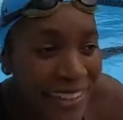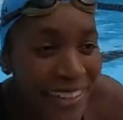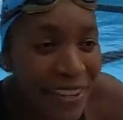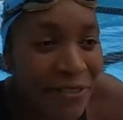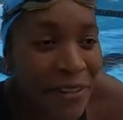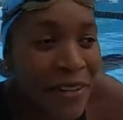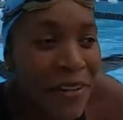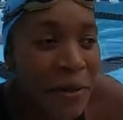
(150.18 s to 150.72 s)
it
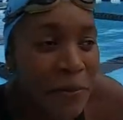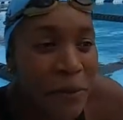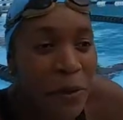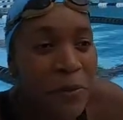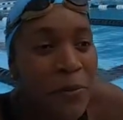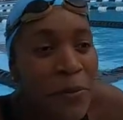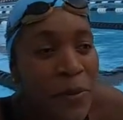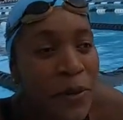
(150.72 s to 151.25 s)
definitely
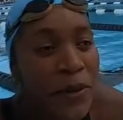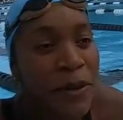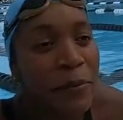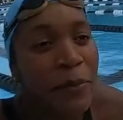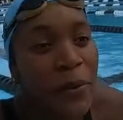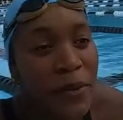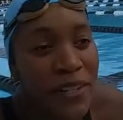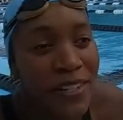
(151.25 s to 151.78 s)
put more
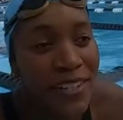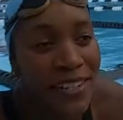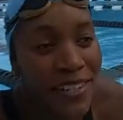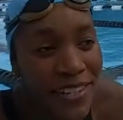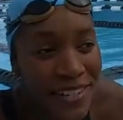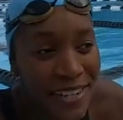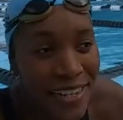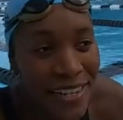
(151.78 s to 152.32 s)

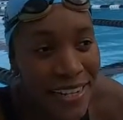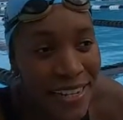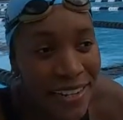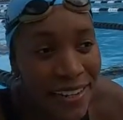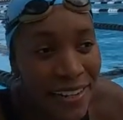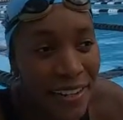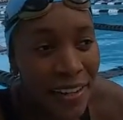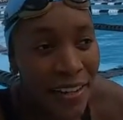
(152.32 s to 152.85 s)
importance in